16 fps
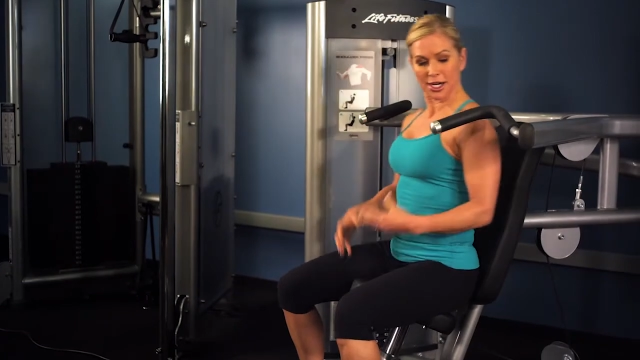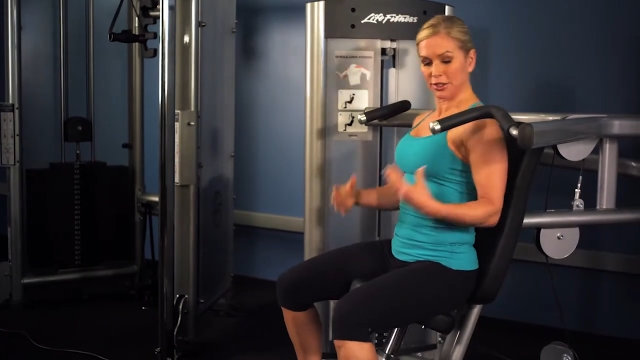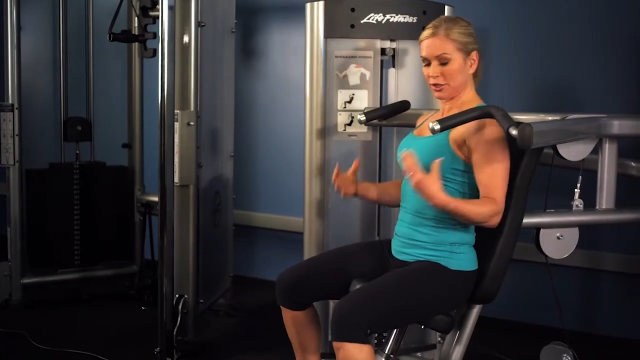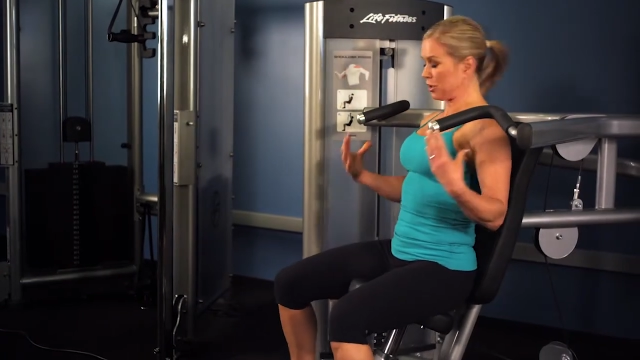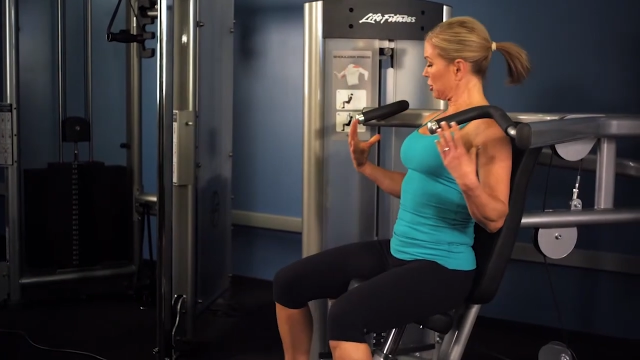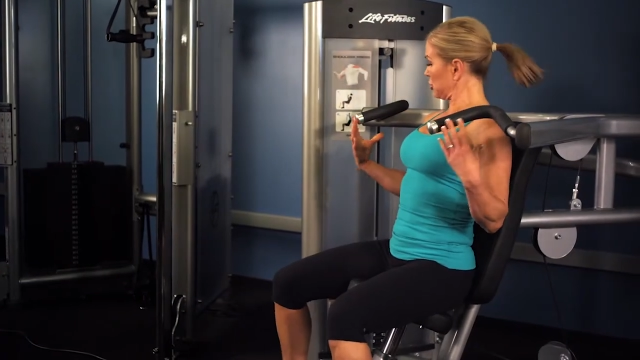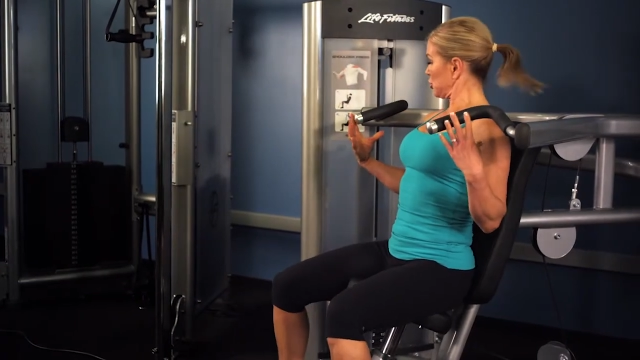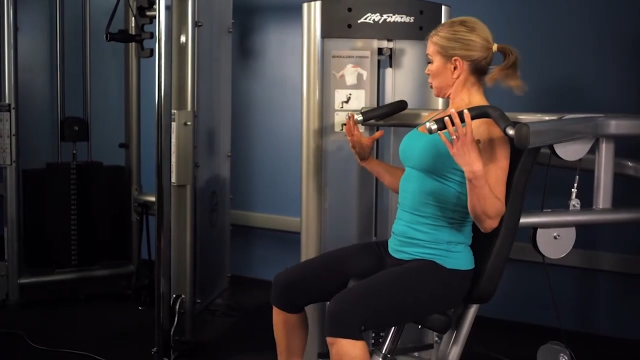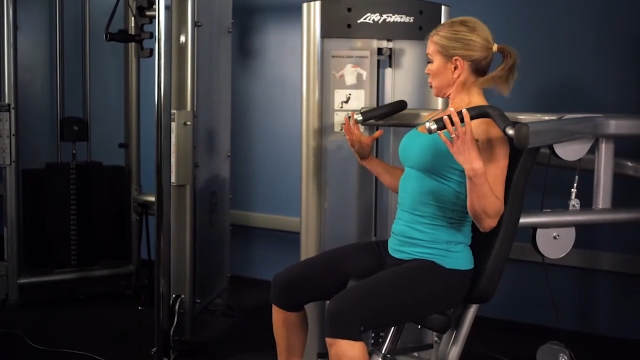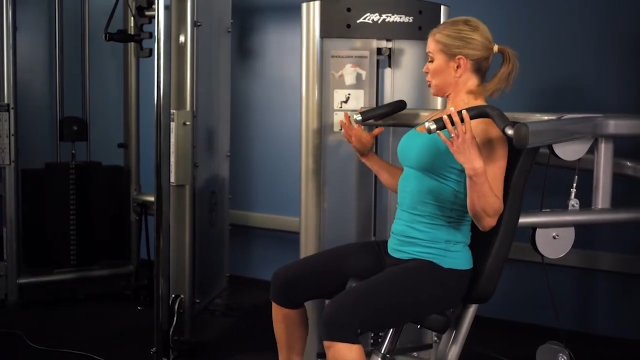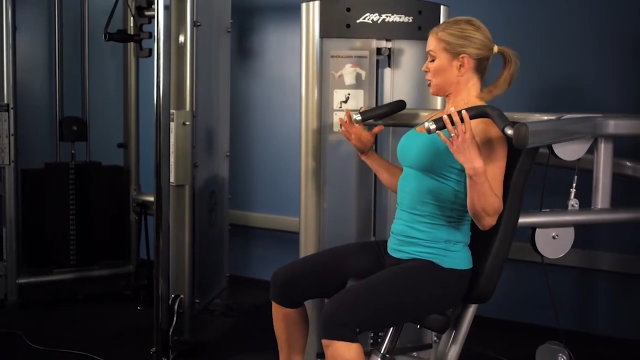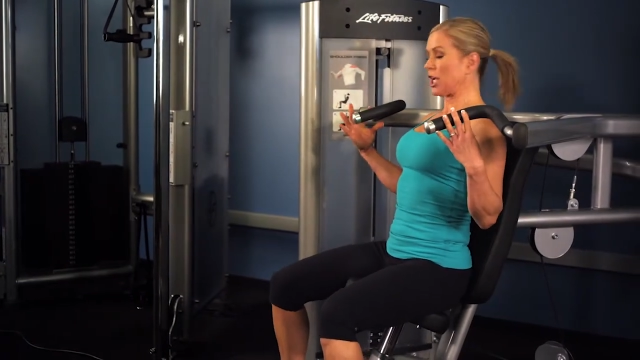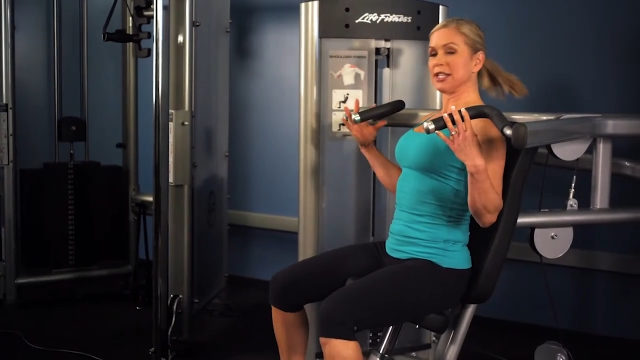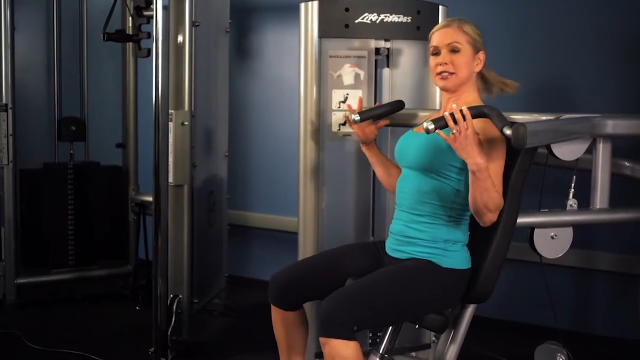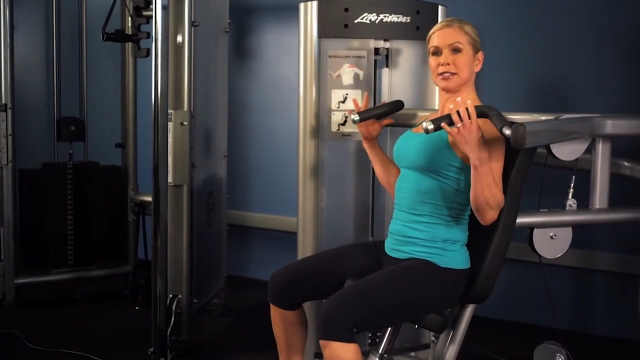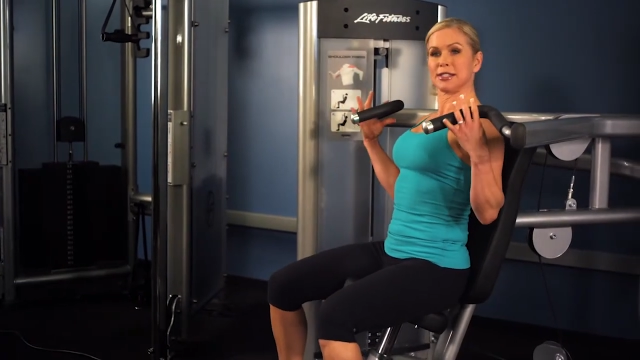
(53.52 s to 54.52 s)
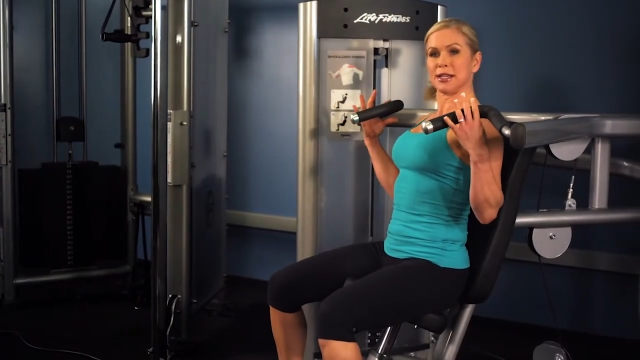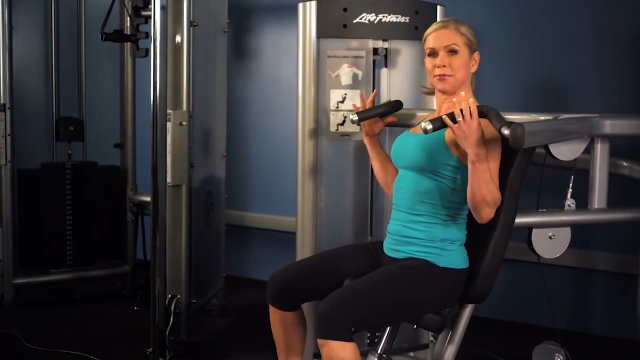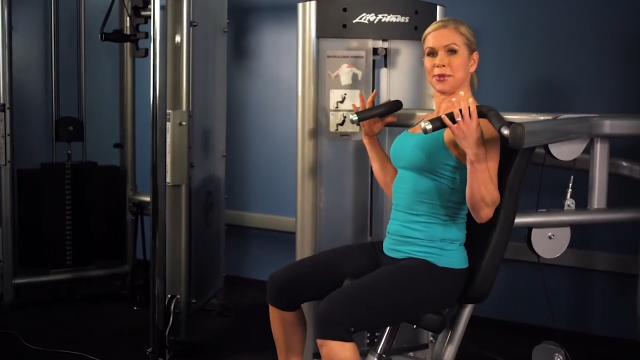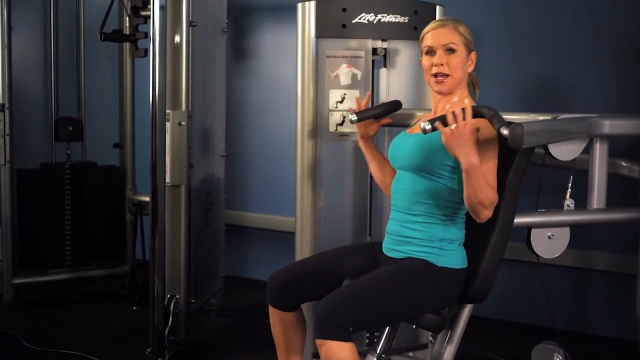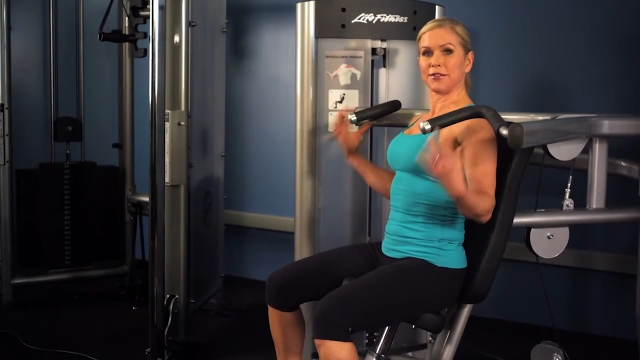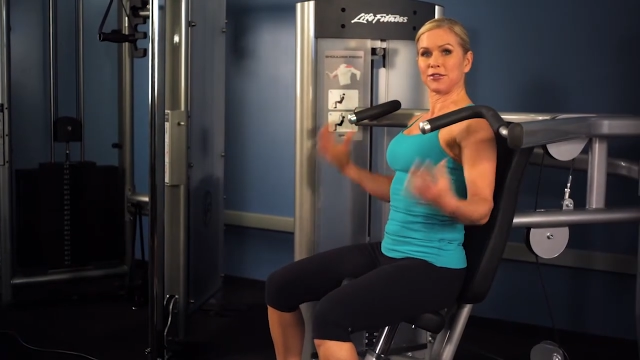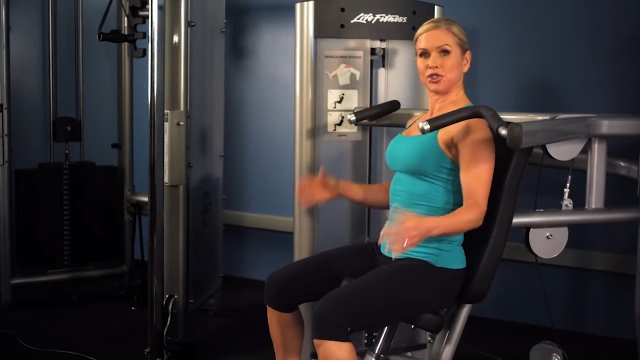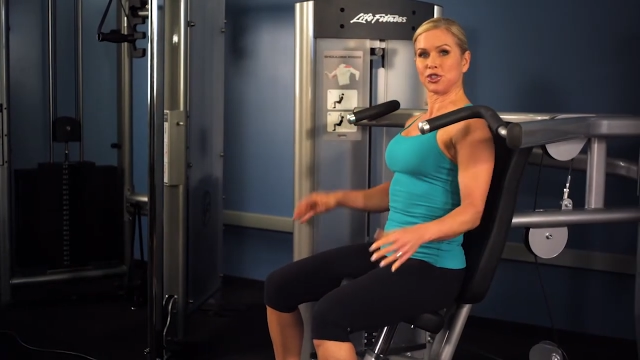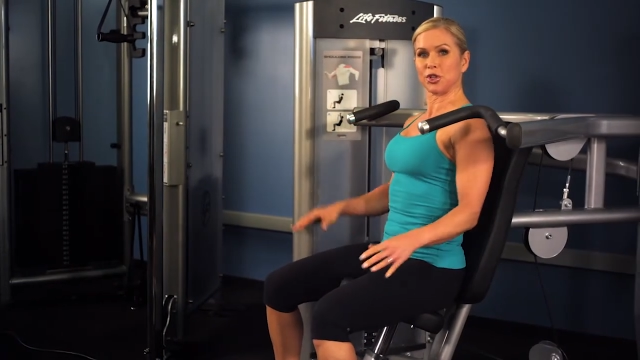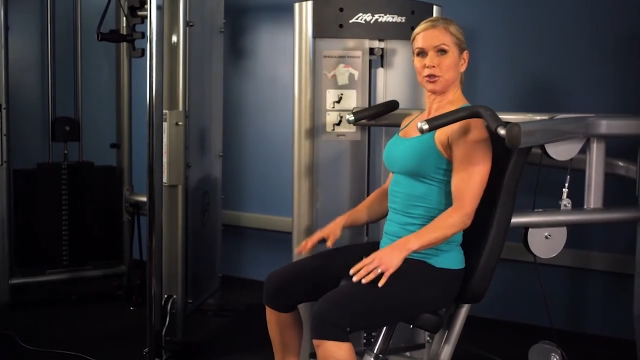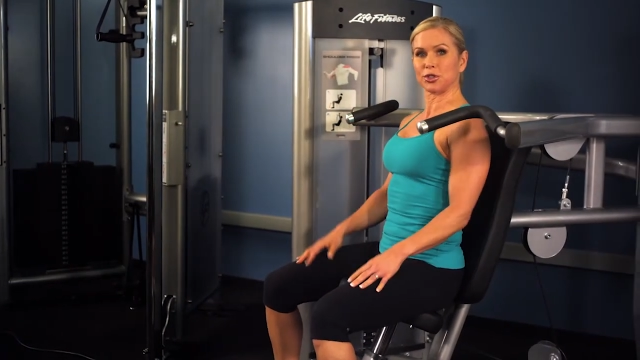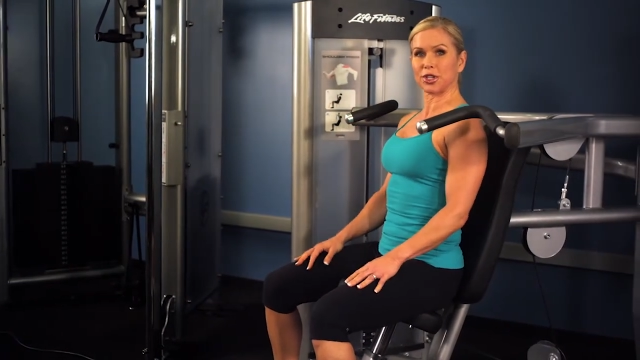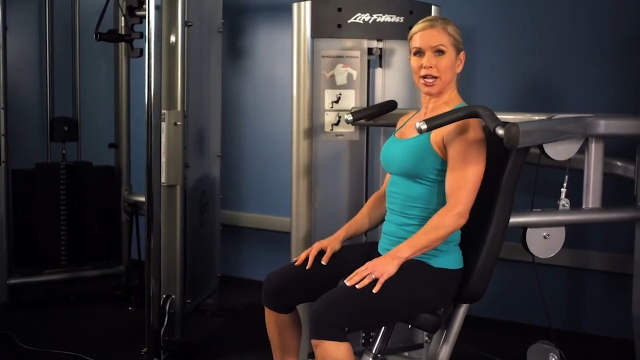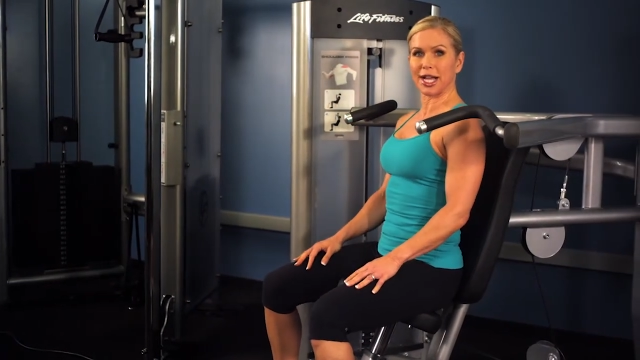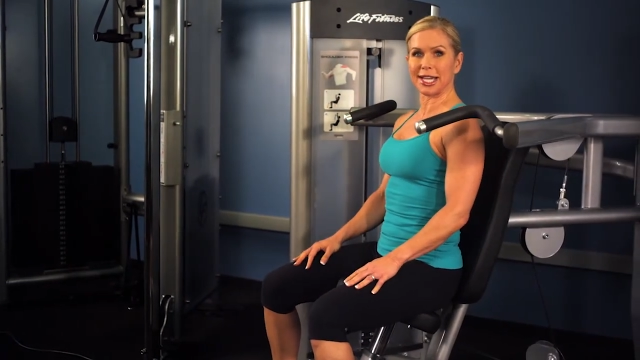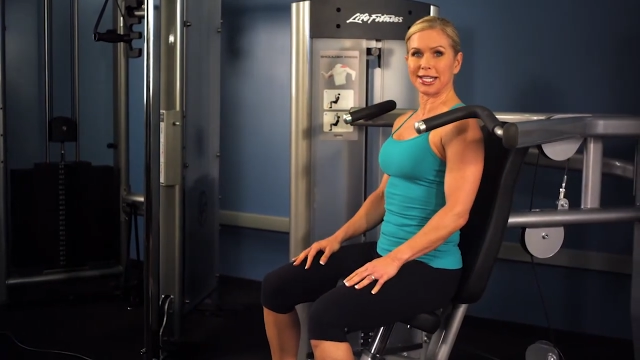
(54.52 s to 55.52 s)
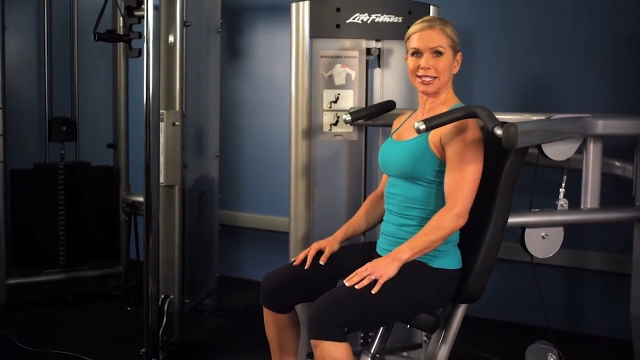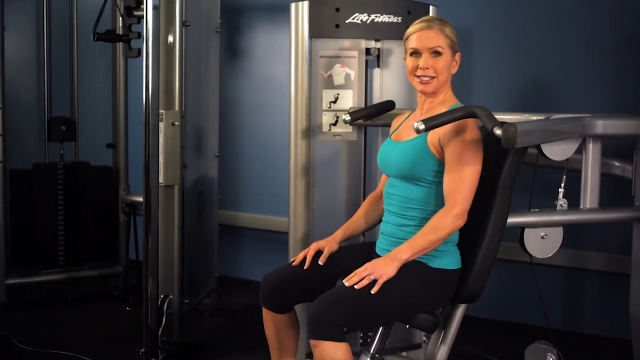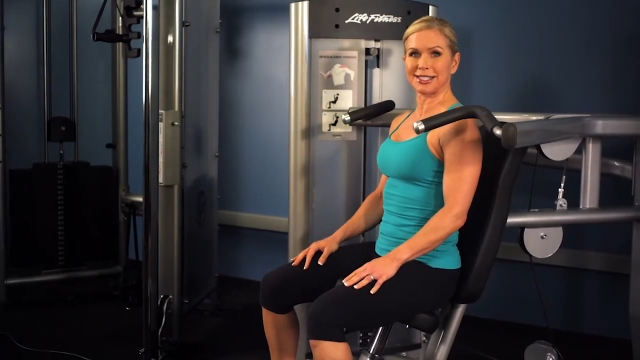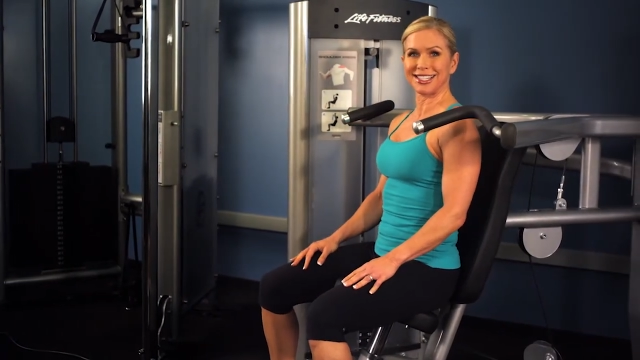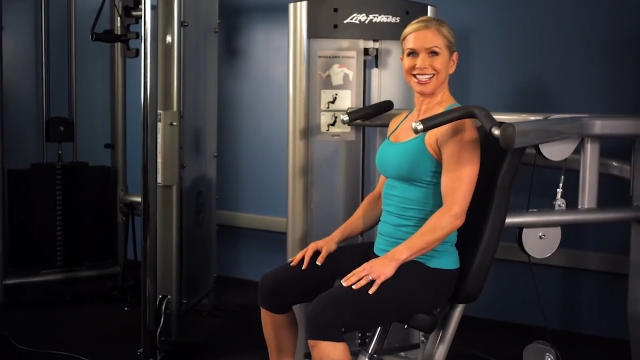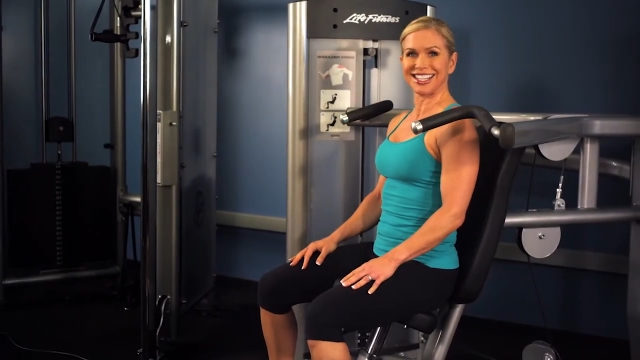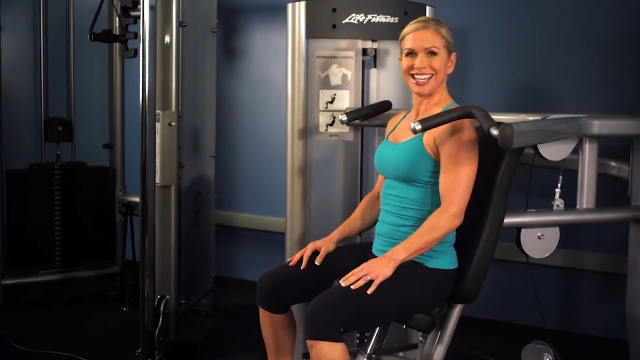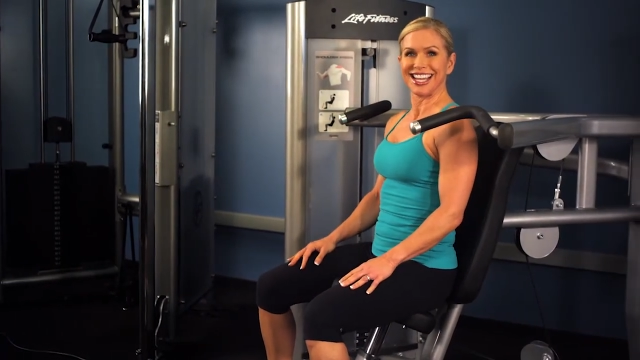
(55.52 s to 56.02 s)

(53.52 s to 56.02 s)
are just above shoulder height.